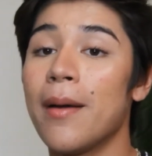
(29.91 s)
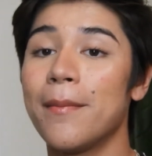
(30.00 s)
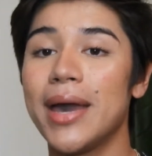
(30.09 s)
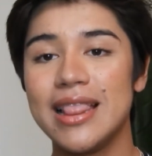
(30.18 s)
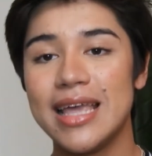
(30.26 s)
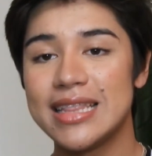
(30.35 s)

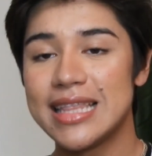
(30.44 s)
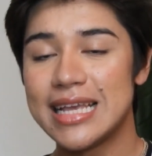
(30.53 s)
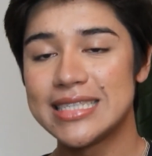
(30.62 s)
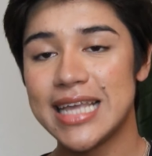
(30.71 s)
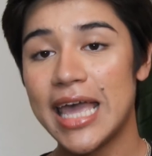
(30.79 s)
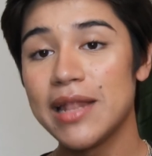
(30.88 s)
my
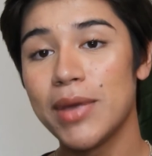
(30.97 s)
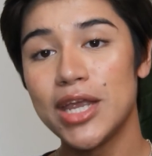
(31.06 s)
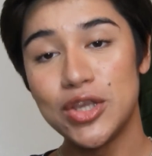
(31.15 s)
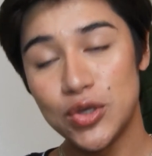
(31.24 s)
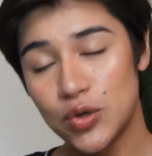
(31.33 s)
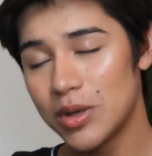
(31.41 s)
latest and my
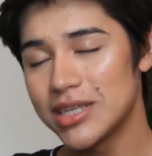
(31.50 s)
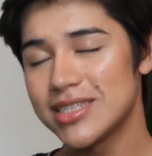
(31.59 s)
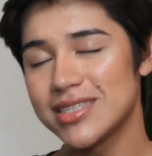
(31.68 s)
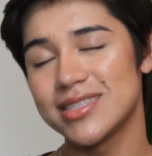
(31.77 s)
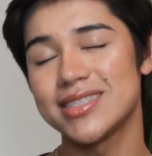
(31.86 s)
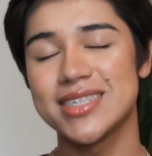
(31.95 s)

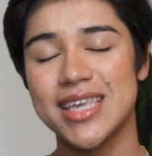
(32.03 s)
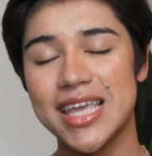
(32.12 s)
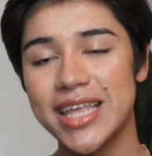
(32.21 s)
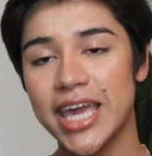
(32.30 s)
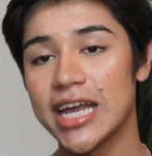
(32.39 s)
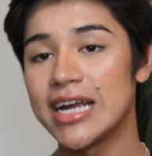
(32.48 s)
newest
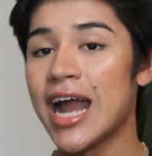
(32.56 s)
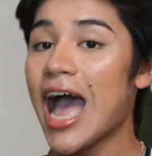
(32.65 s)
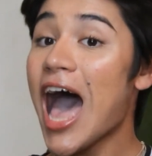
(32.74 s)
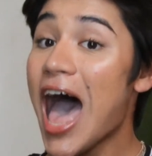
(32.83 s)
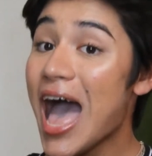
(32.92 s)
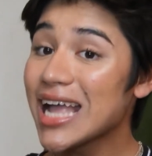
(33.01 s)
skincare
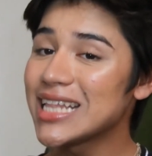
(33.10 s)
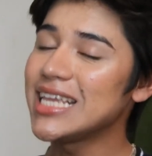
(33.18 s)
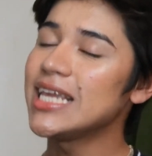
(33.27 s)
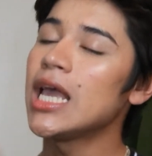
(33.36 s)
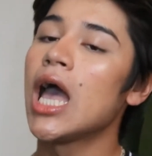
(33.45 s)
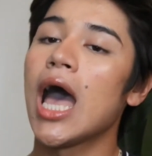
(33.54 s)

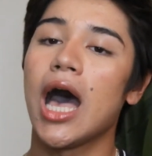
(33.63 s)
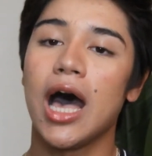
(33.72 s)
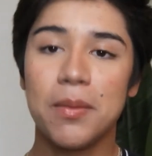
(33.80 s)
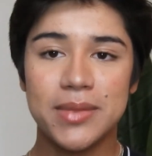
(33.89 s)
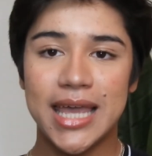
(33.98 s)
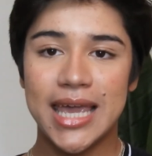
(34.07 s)
acne
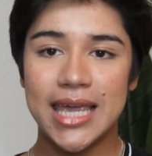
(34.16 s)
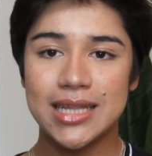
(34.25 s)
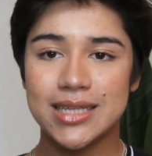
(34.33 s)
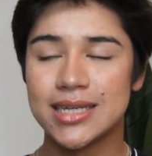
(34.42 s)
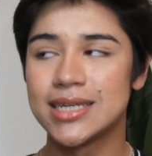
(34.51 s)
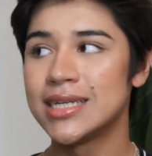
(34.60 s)

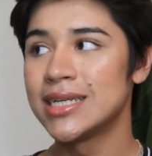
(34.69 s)
update.